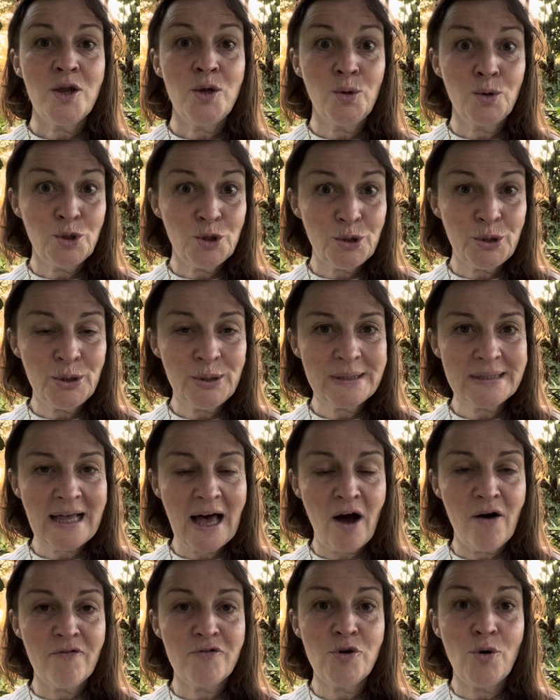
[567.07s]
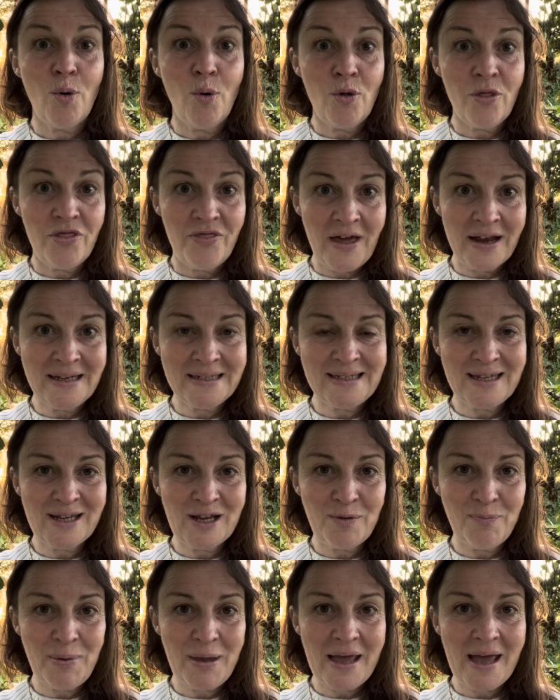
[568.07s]
your true self, your
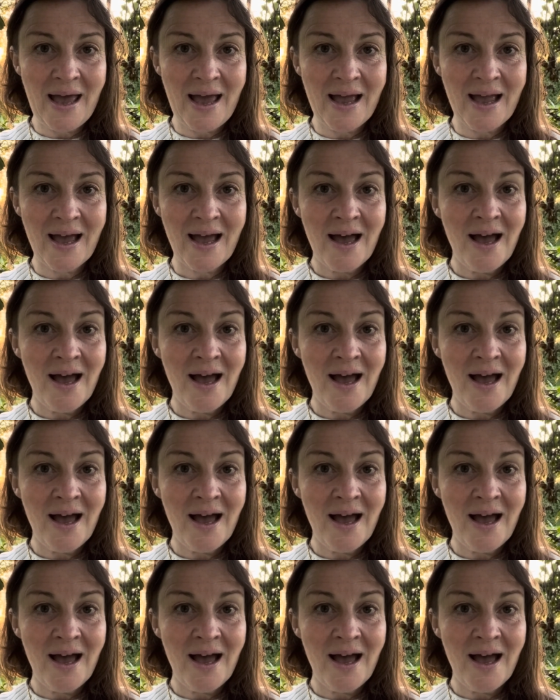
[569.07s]
authentic being,